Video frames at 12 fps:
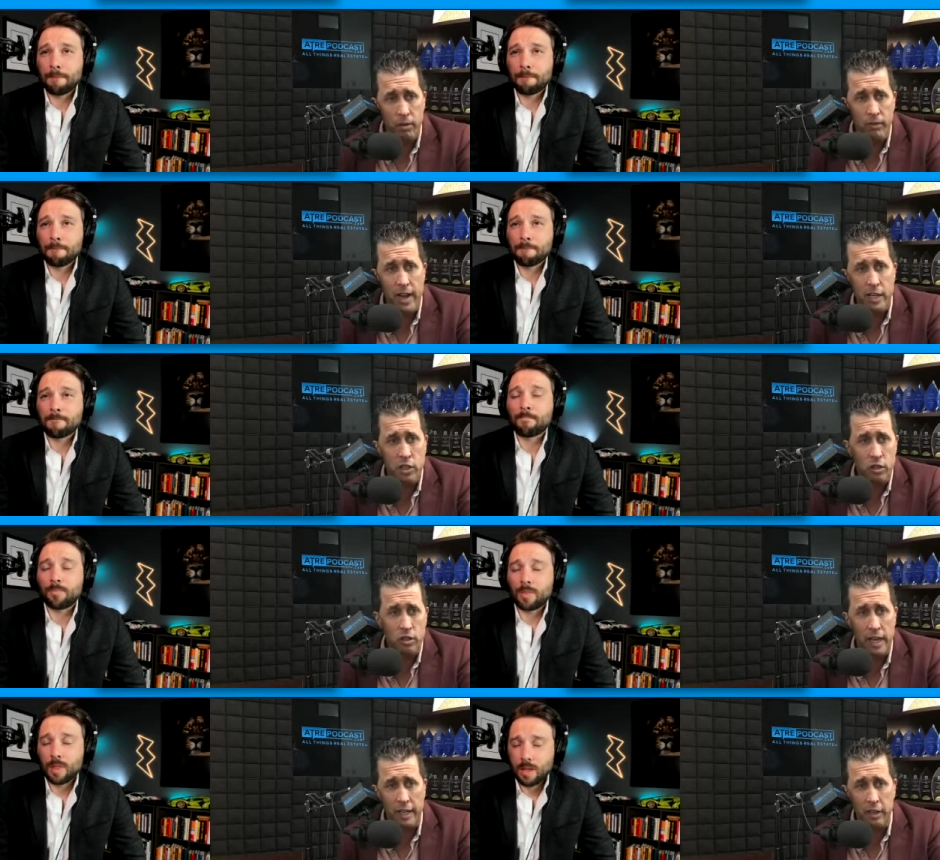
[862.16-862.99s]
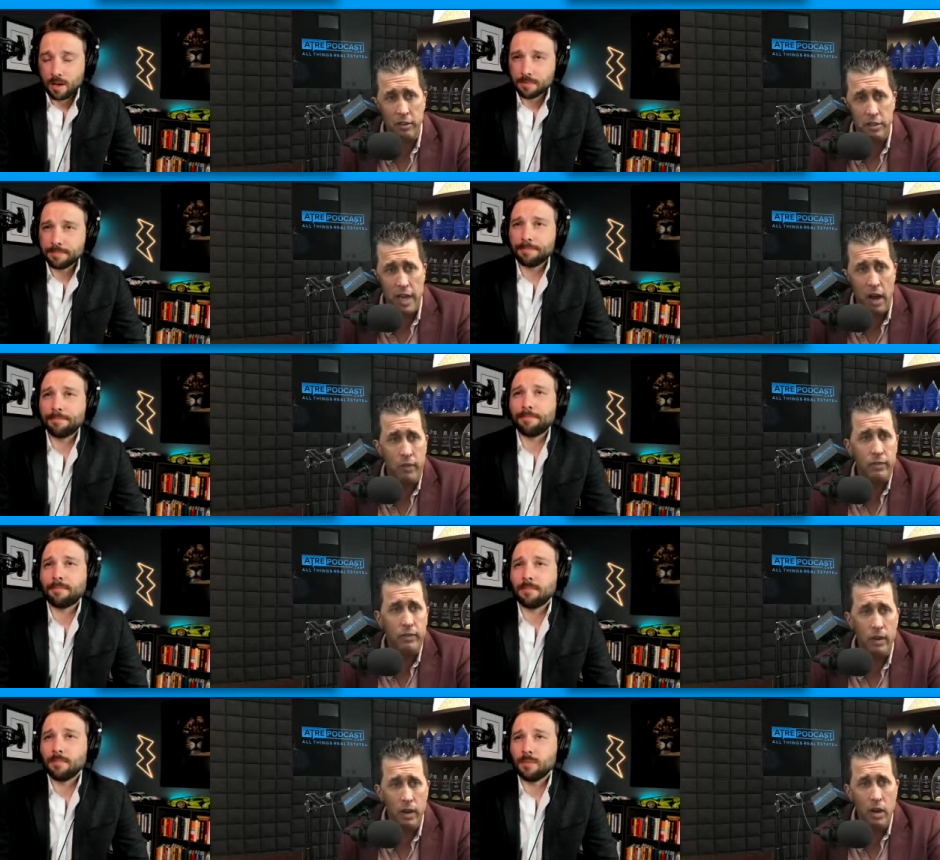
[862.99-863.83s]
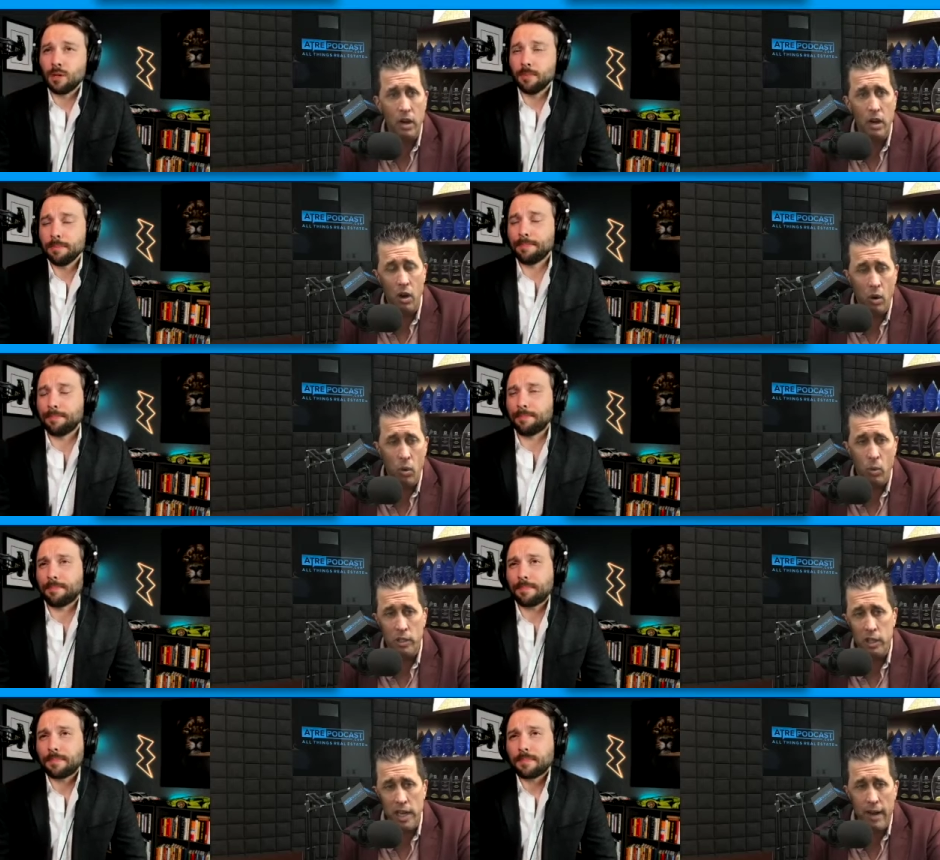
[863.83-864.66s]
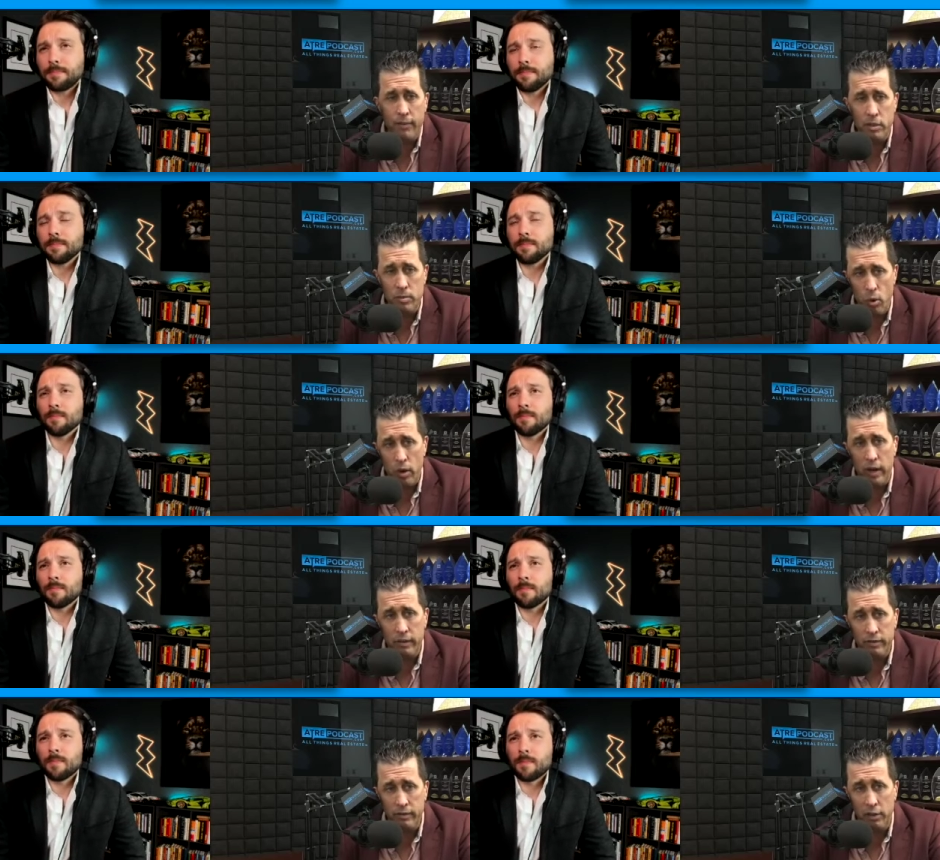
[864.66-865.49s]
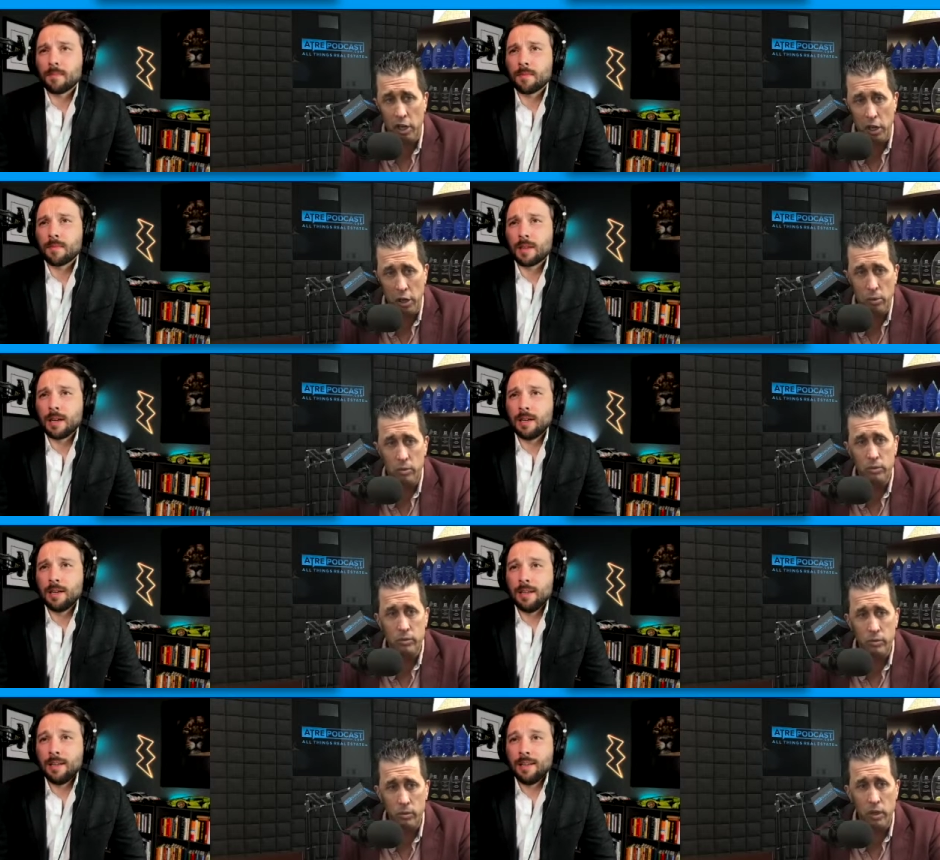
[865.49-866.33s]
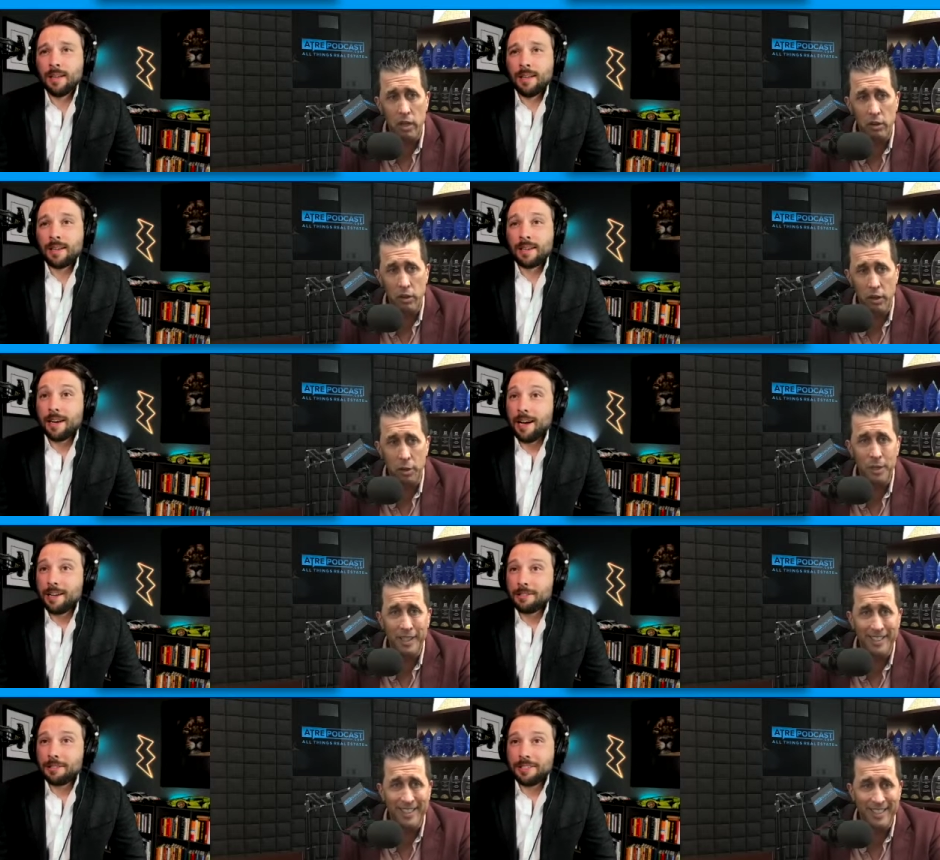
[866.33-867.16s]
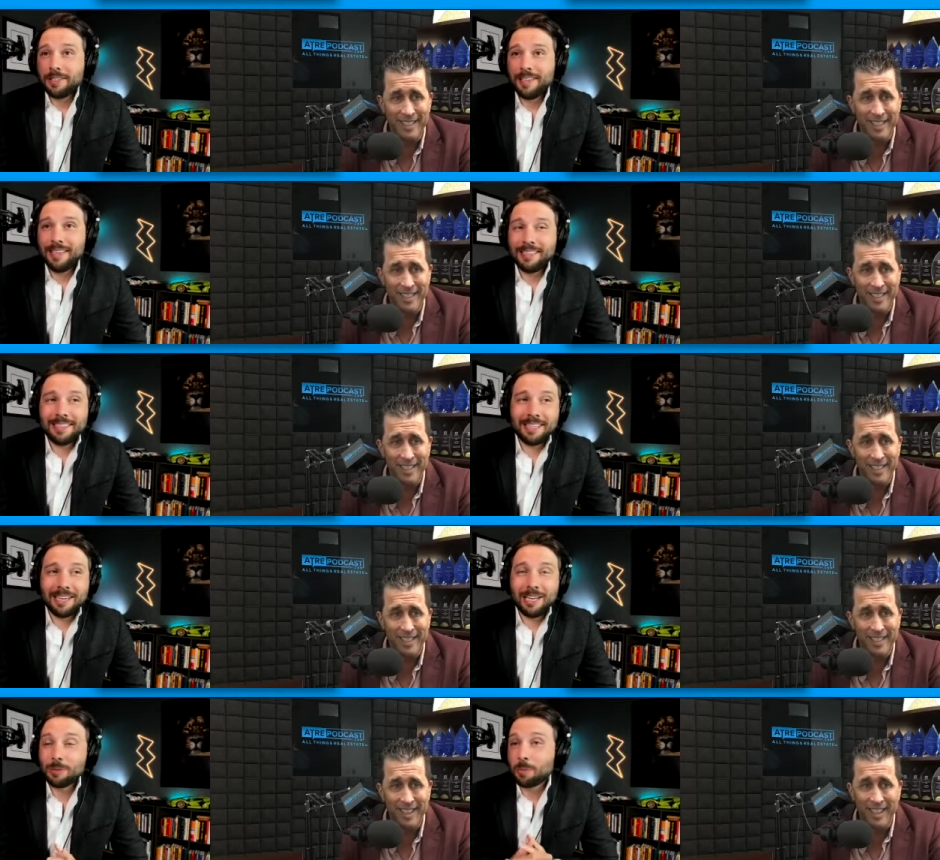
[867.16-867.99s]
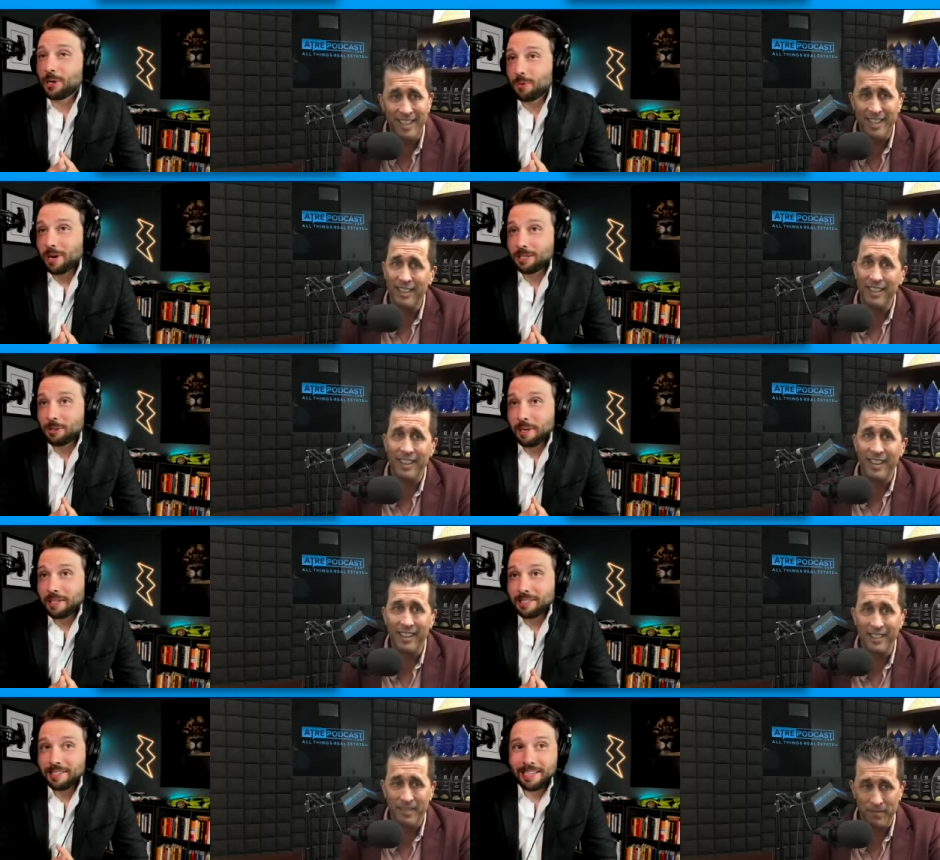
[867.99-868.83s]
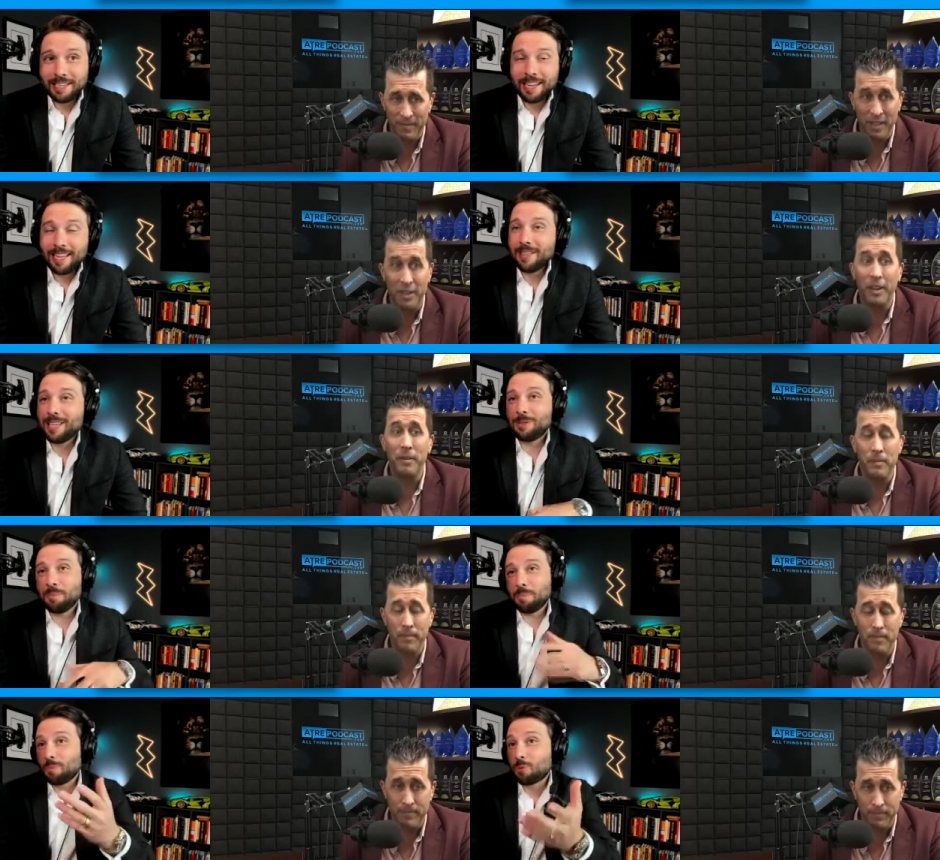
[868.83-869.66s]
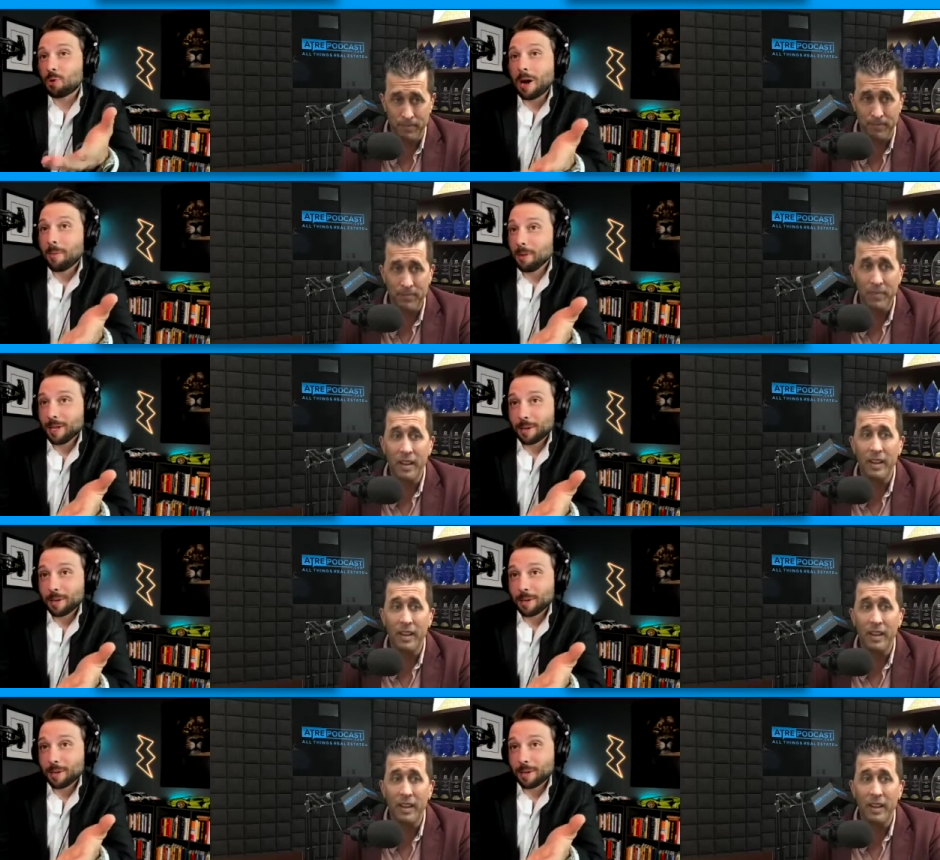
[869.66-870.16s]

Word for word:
Speaker 1: professionals like yourself. Sure. What's an average morning for you? What do you do? Gosh,
Speaker 2: it's uh, it's pretty regimented, and and that's probably a